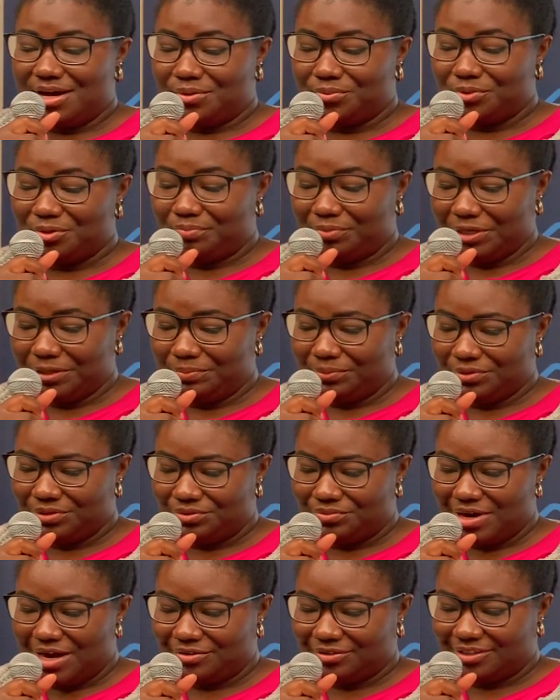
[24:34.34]
with people
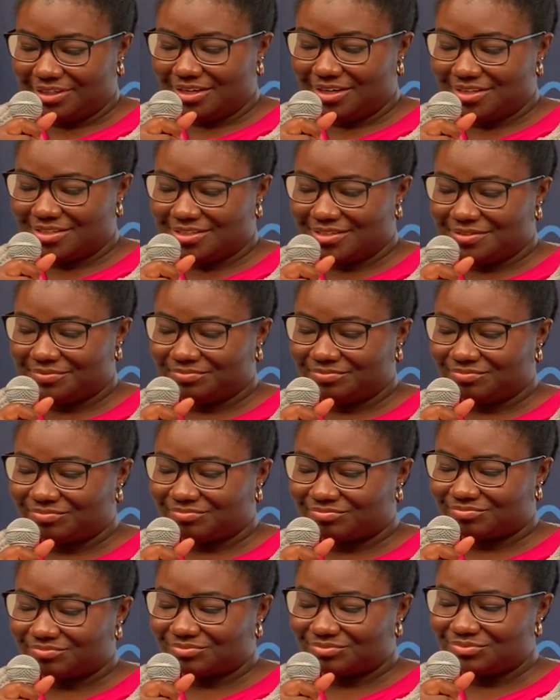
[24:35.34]
around us.
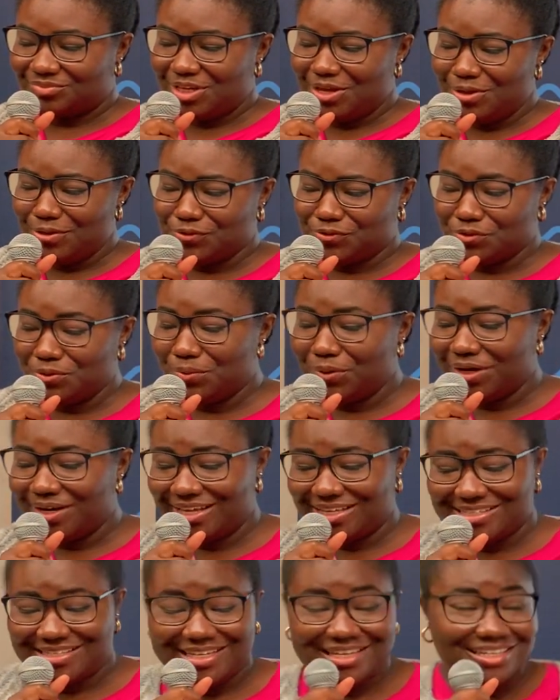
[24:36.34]
So what
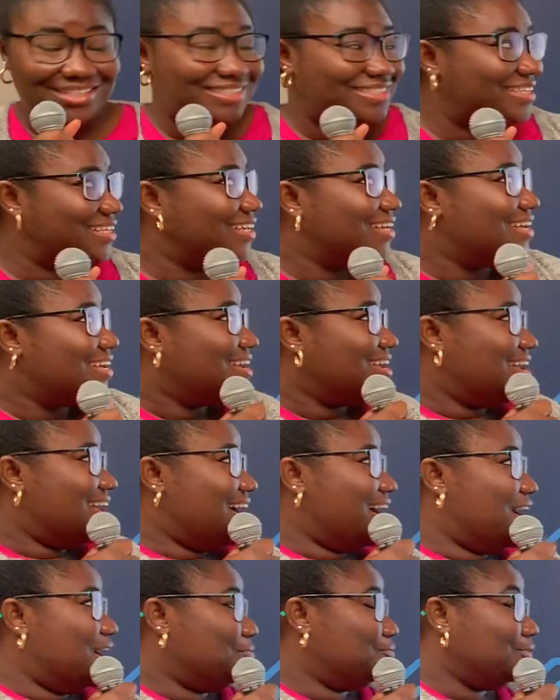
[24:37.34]
is it?
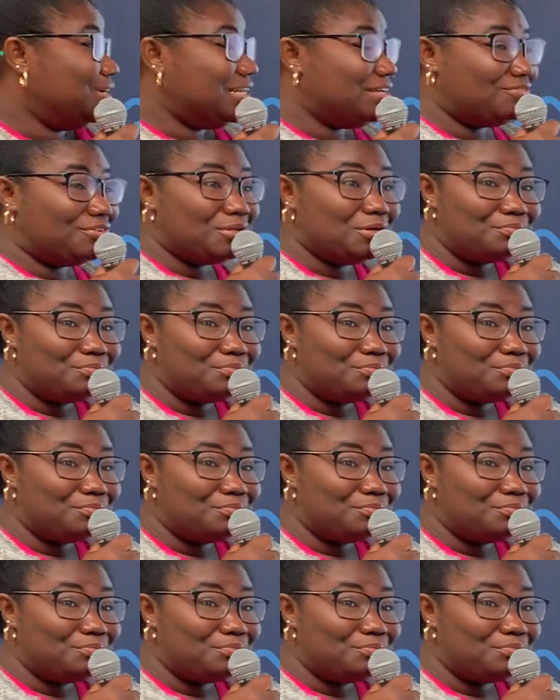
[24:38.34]
We live in